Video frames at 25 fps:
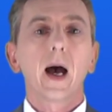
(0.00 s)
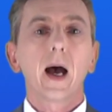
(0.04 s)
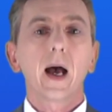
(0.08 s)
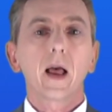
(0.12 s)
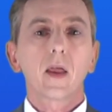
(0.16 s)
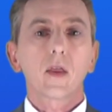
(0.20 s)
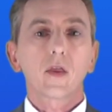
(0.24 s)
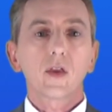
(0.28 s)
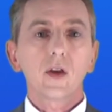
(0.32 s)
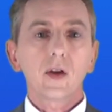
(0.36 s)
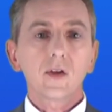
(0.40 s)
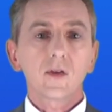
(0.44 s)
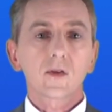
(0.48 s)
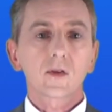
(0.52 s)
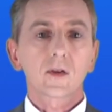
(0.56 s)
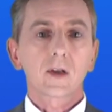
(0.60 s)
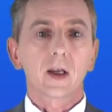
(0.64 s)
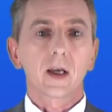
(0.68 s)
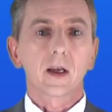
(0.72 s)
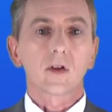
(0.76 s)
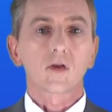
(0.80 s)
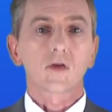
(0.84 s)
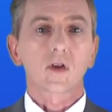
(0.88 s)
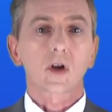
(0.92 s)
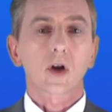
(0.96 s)
At this
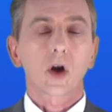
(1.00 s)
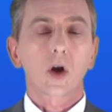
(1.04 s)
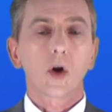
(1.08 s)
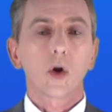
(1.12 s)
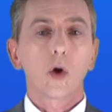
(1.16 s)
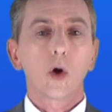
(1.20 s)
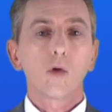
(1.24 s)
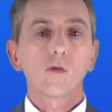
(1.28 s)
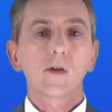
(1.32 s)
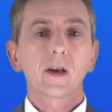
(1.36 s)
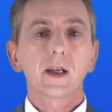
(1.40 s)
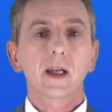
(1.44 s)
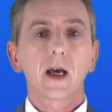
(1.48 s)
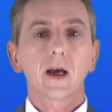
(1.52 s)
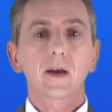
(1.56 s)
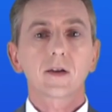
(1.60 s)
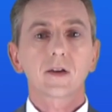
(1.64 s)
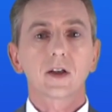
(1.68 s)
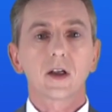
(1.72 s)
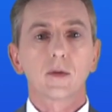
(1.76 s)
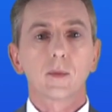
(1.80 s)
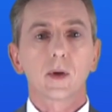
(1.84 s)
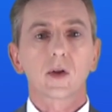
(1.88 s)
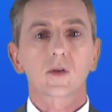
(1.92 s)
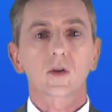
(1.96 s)
stage, the chlorine
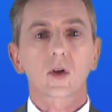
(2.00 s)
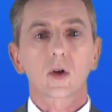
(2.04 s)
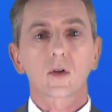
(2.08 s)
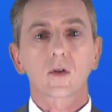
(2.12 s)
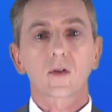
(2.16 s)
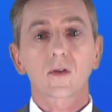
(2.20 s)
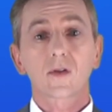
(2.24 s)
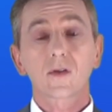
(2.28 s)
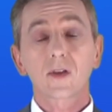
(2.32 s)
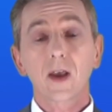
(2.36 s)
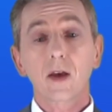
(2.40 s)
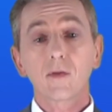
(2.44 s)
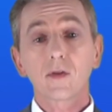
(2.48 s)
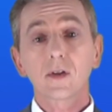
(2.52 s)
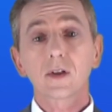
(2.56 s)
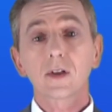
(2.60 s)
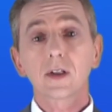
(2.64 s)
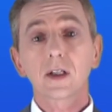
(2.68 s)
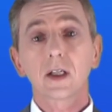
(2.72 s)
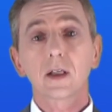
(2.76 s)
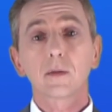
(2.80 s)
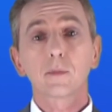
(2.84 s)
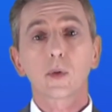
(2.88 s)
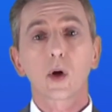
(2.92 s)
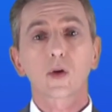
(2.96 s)
atom has got
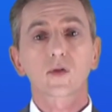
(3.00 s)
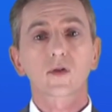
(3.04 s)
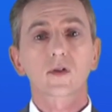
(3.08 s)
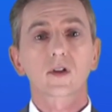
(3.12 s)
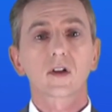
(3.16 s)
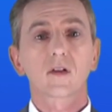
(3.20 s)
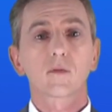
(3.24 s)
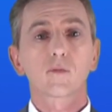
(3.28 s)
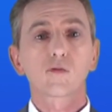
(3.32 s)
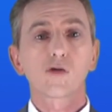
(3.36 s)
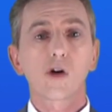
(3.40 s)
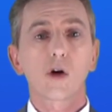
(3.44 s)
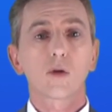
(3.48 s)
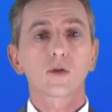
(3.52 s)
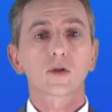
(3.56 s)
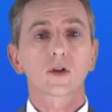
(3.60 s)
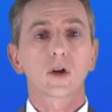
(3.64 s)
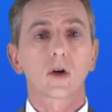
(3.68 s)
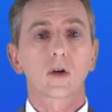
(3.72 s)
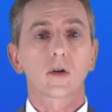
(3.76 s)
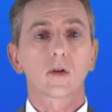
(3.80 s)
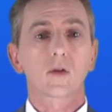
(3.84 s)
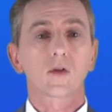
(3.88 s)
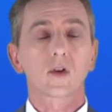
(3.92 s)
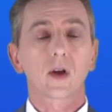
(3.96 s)
17 positive
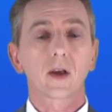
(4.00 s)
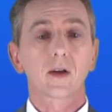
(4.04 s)
protons